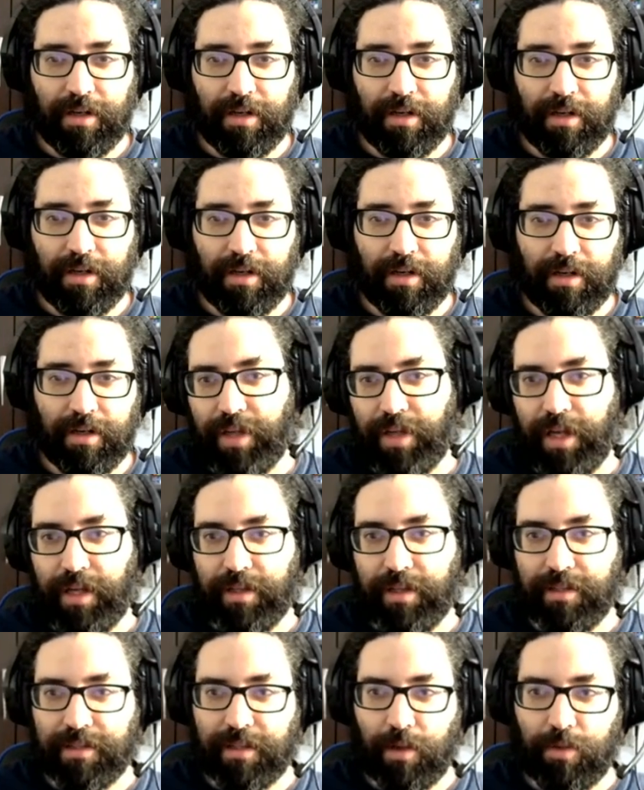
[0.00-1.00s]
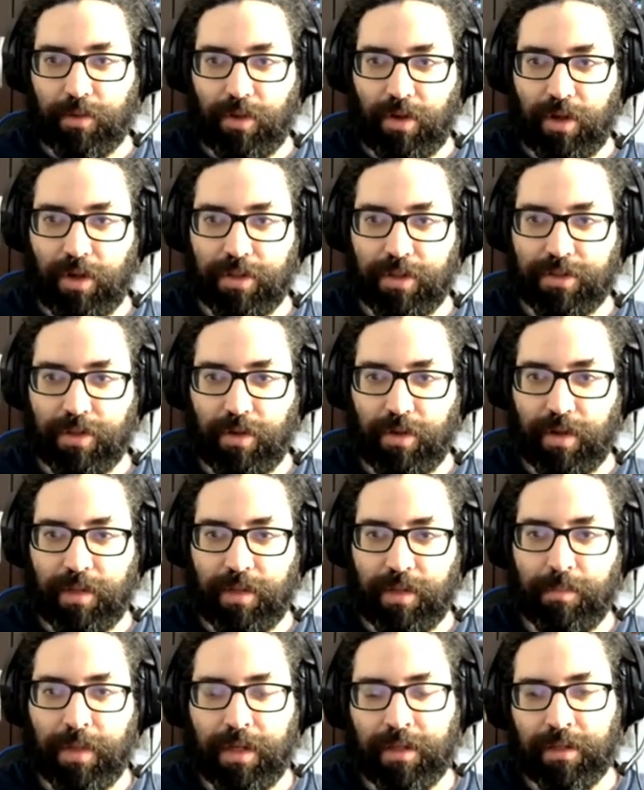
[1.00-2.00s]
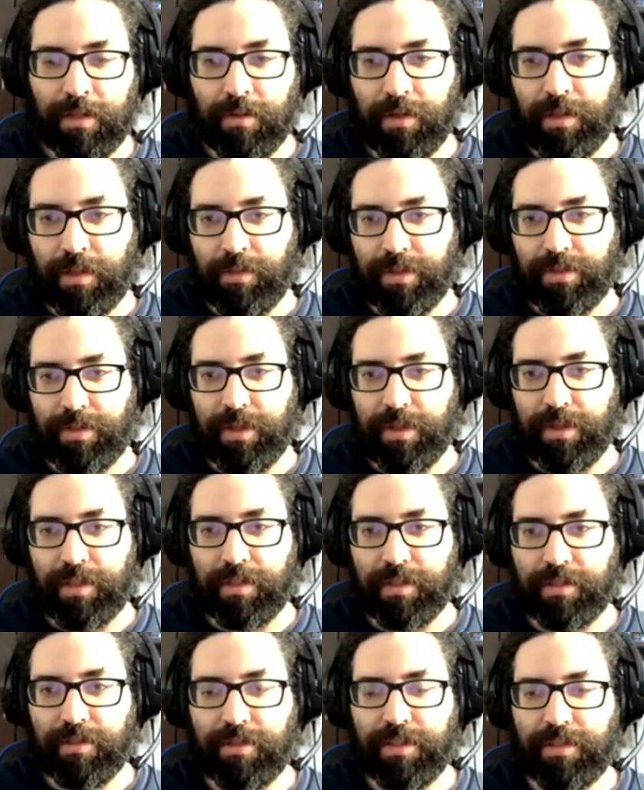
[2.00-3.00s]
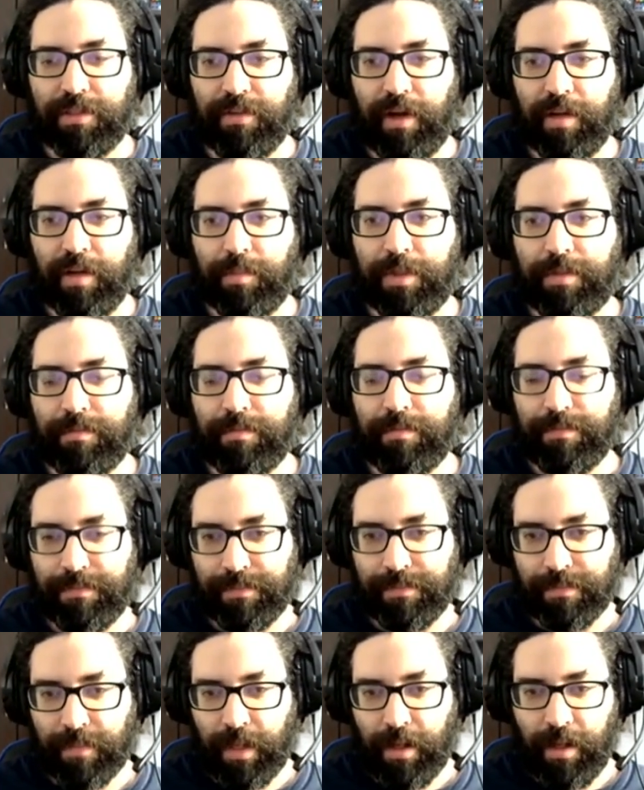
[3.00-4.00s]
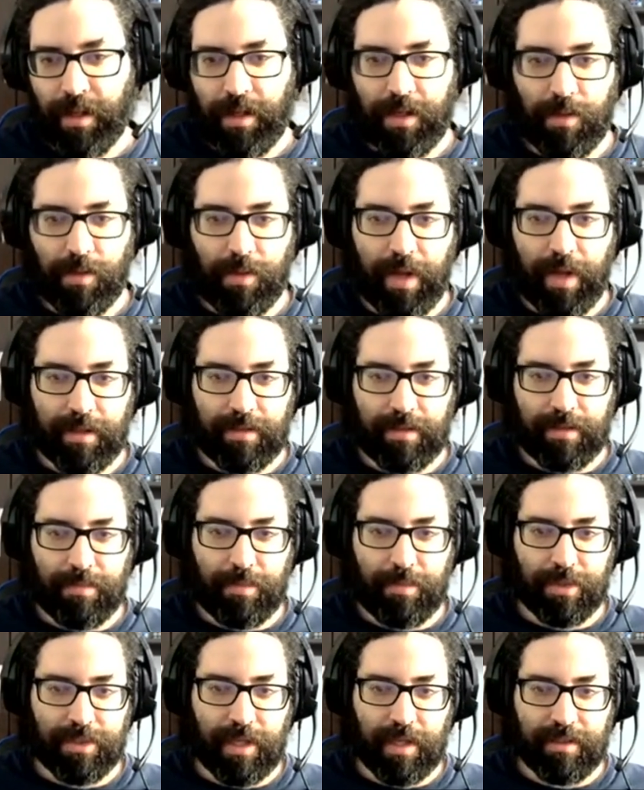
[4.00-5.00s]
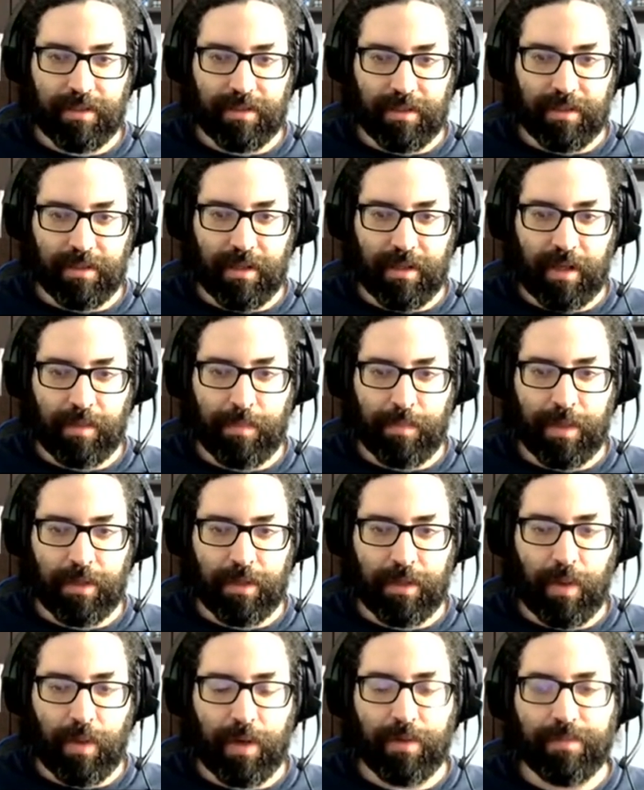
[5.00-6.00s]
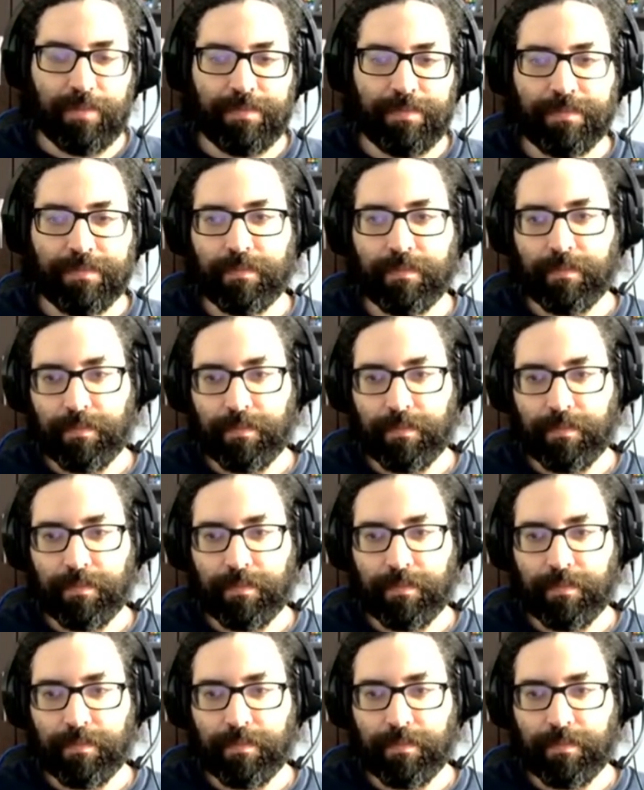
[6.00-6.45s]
And if you take this tautological line bundle and restrict it to this fiber, you get precisely the line bundle L.